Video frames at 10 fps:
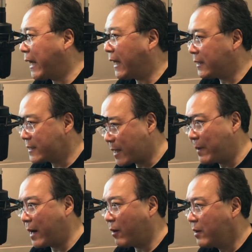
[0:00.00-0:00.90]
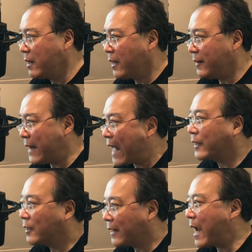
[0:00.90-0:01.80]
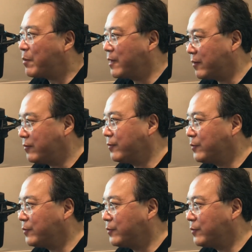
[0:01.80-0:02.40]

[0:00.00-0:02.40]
and somehow that collaborative